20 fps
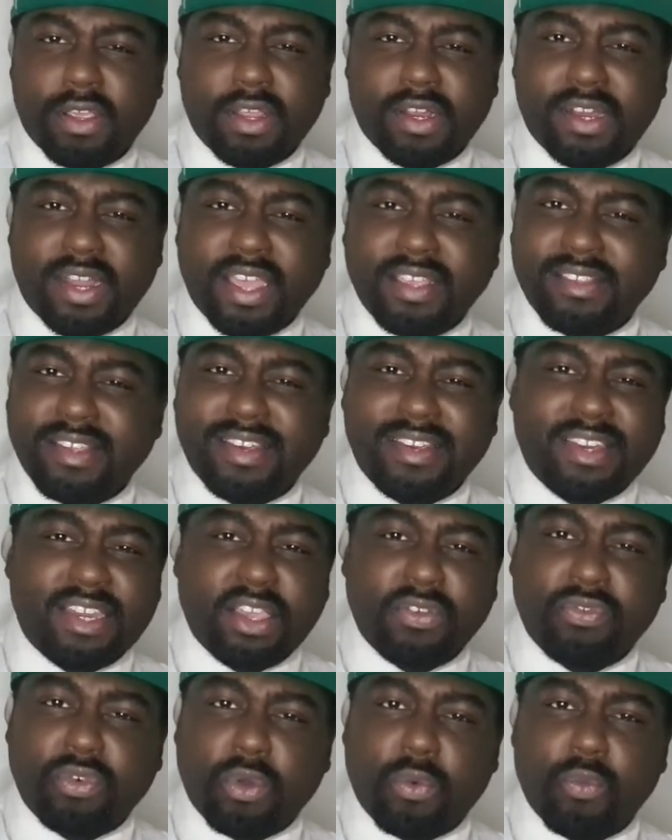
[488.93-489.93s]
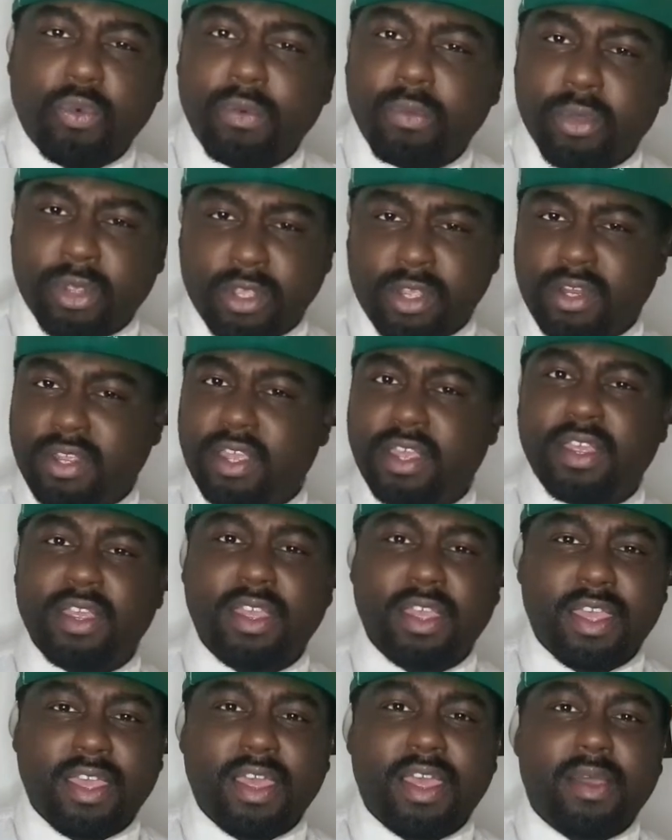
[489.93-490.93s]
that's a different woman, isn't
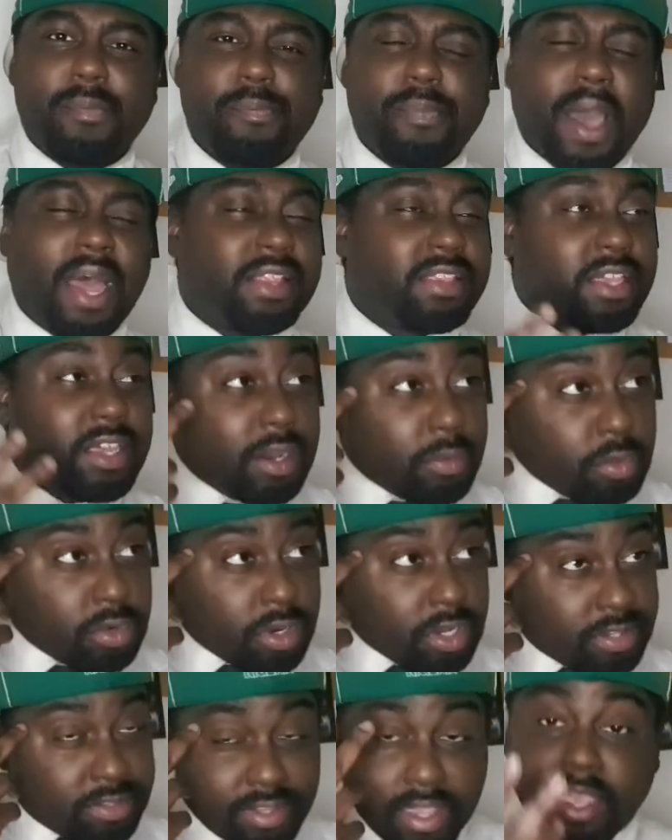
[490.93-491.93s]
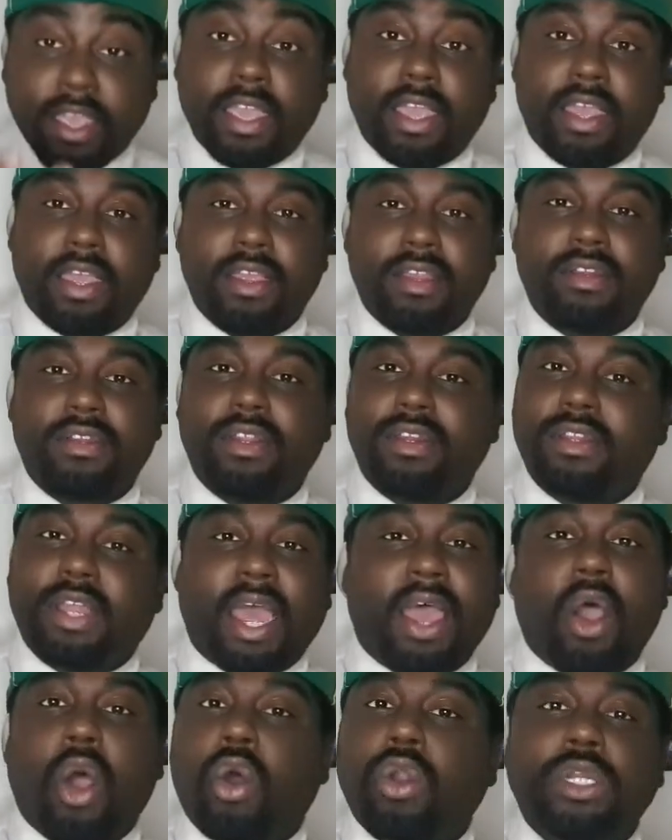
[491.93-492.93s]
it? But I didn't want to say it.
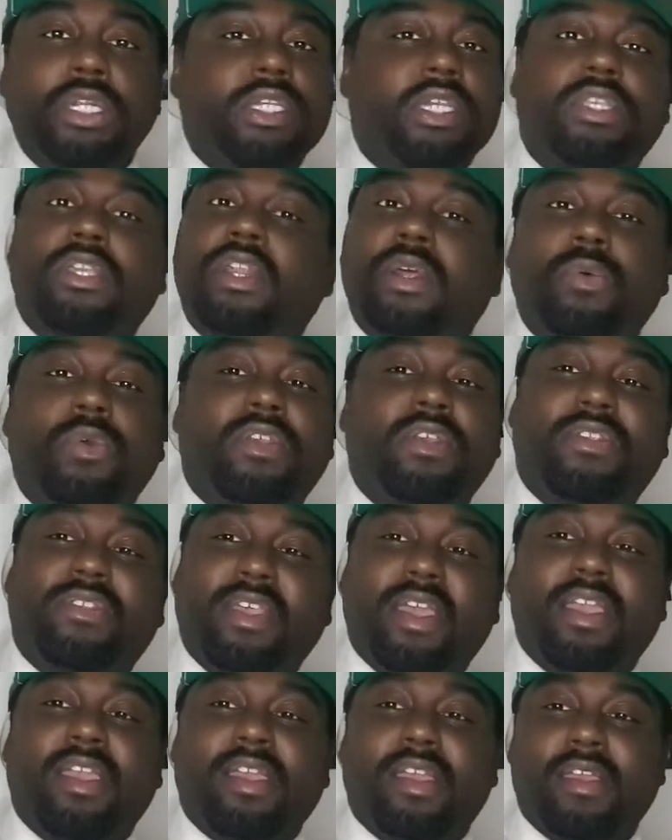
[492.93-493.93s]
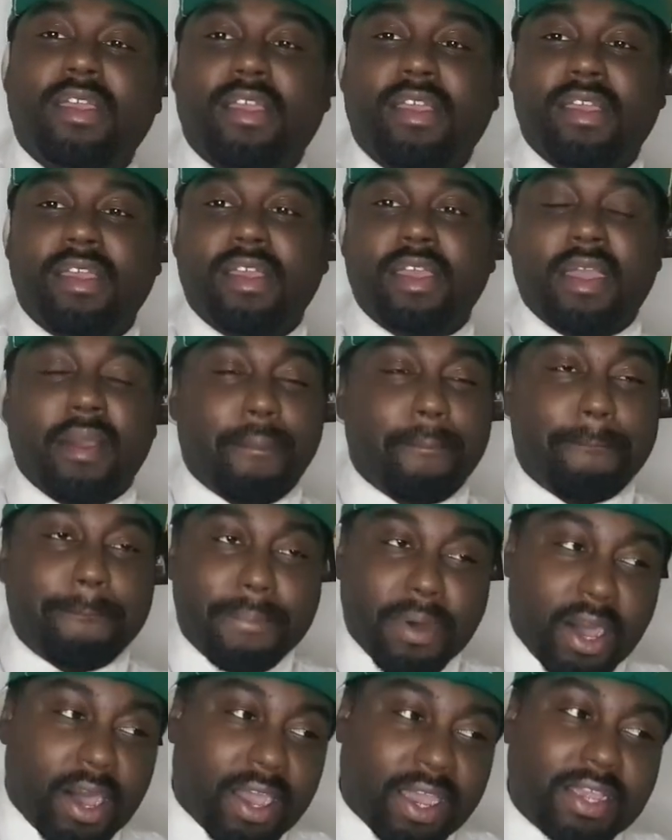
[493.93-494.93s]
I honestly didn't want to say it.
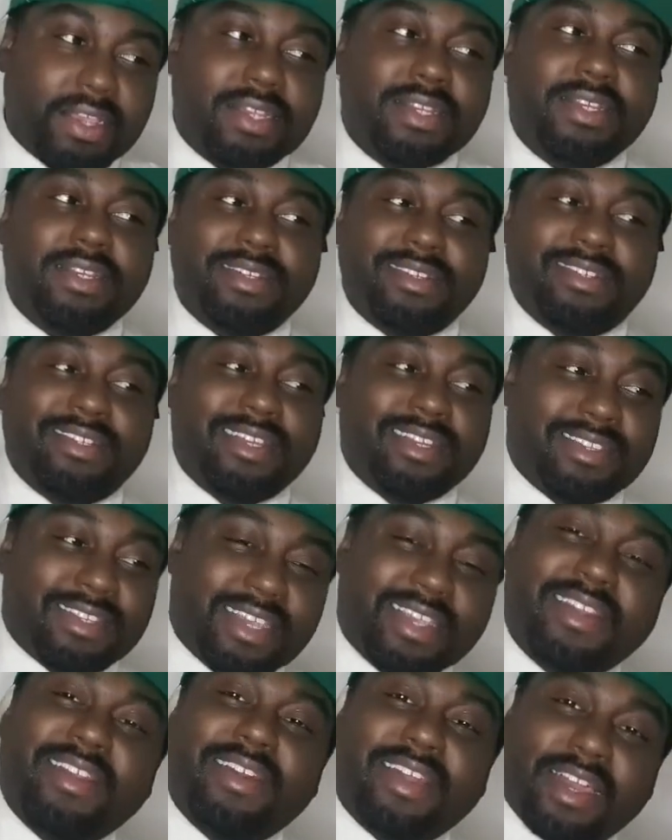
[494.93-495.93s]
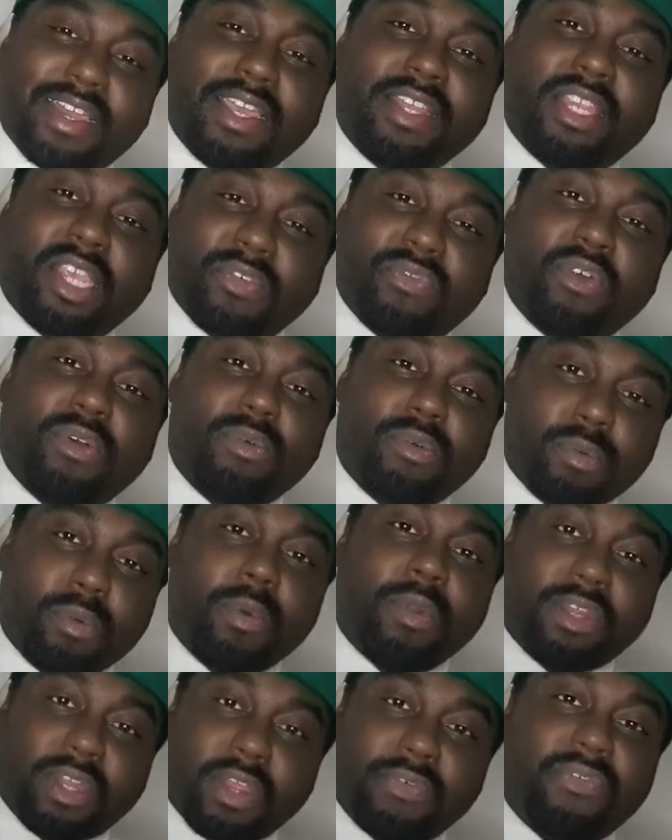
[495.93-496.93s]
But she did look like a different woman
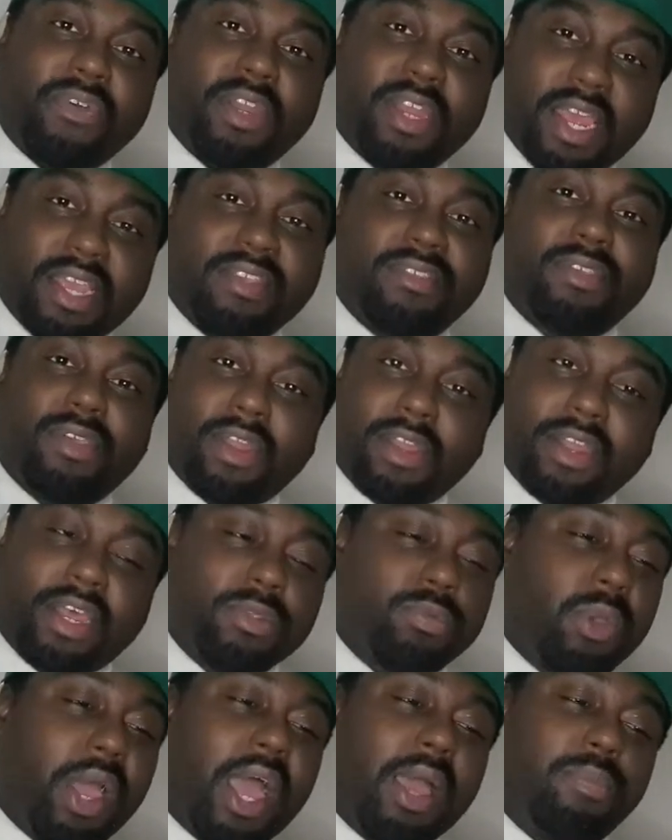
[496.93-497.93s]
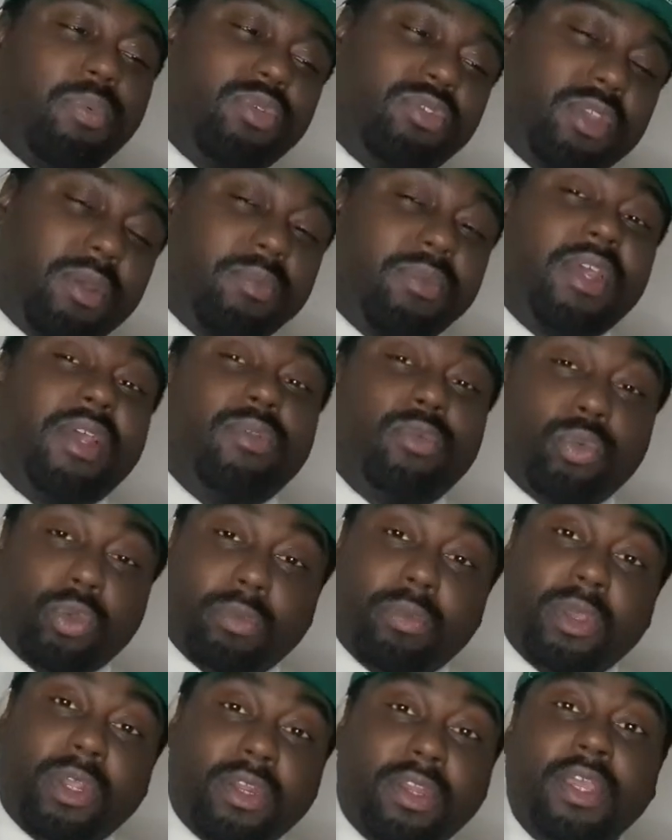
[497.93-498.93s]
with a different hairstyle, and that's what happens sometimes.
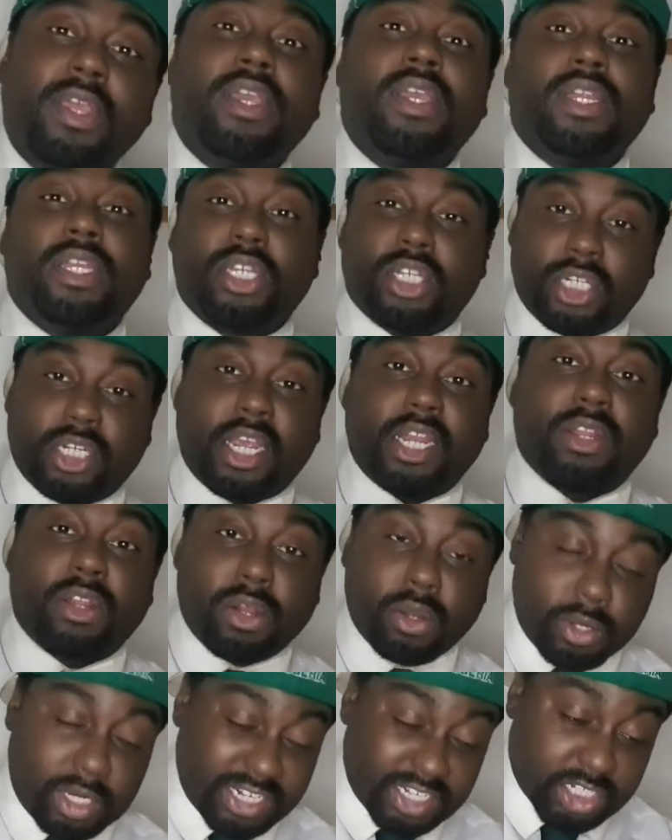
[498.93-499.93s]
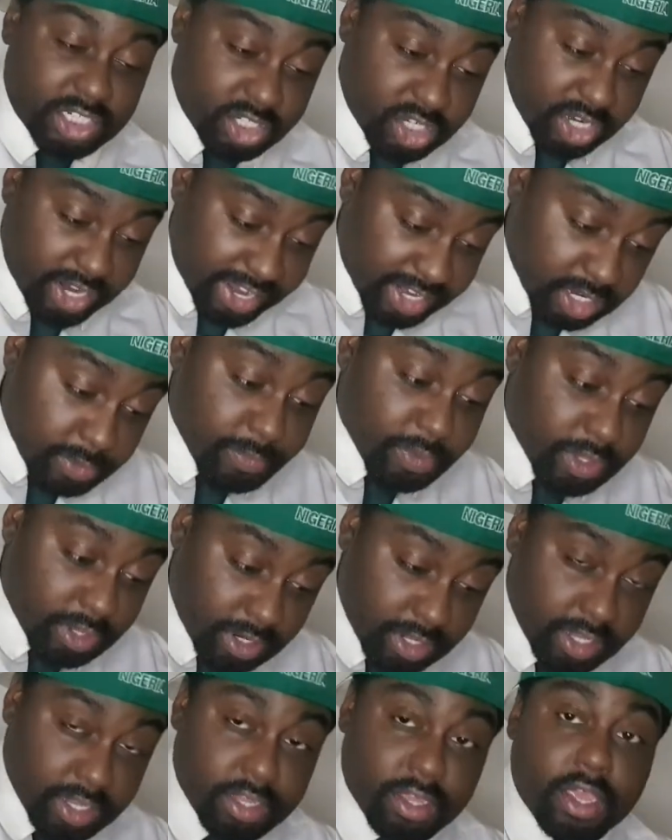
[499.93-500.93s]
Women
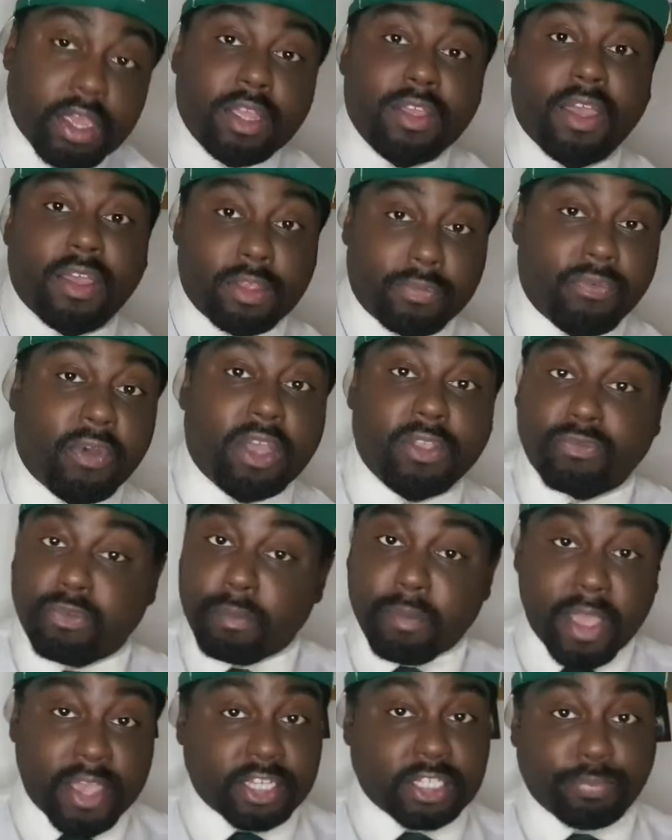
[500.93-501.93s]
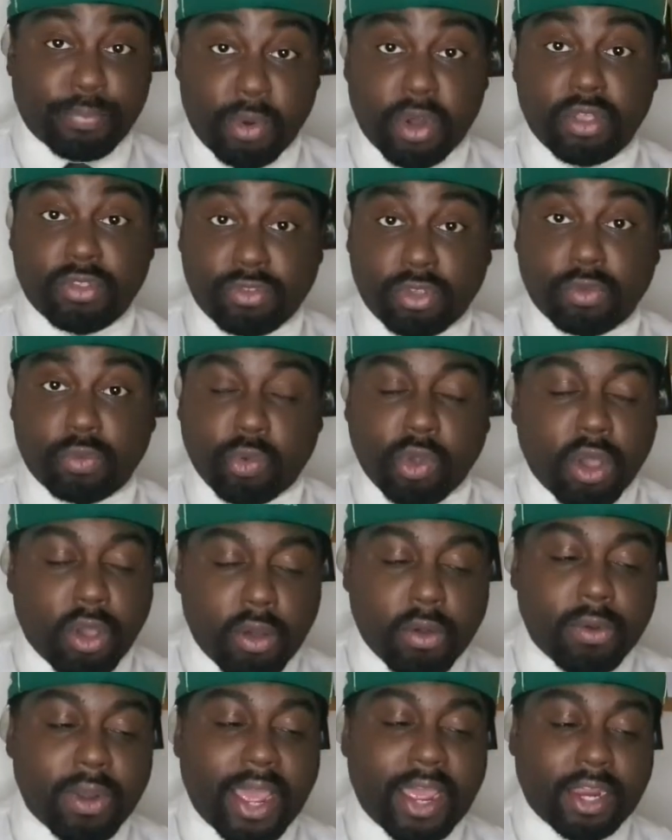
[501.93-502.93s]
genuinely, as far as from my experience as
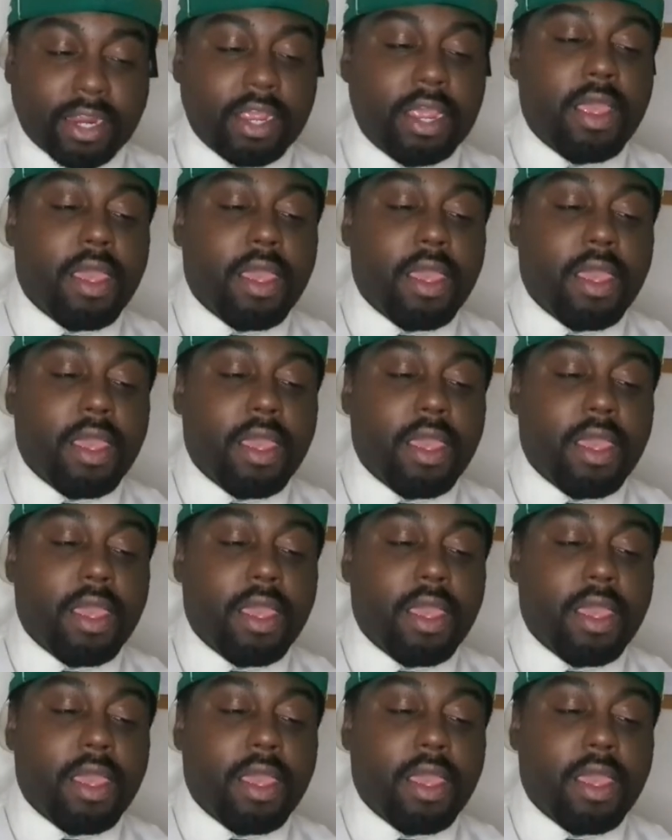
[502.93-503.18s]
well, like